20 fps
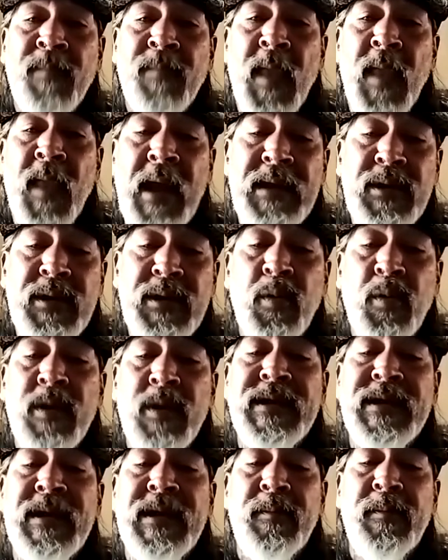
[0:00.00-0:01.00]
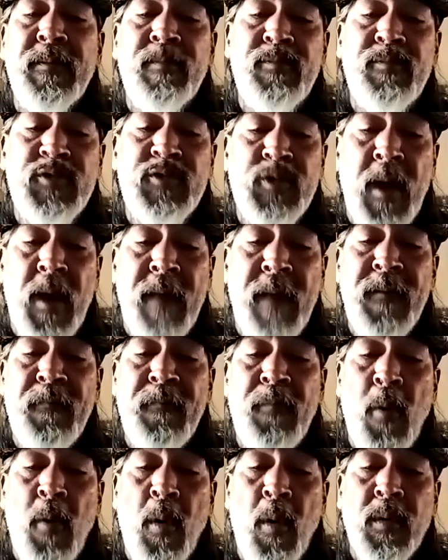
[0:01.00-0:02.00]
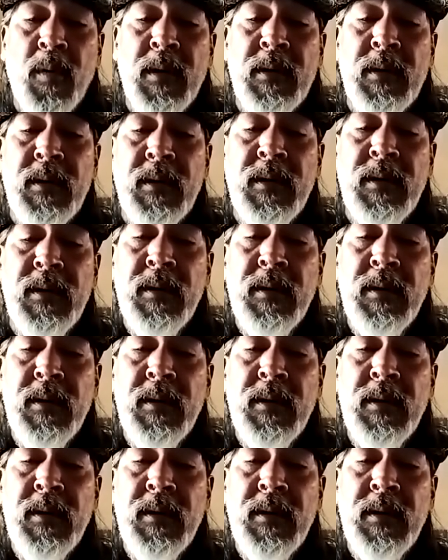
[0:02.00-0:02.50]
and you want to keep striving forward.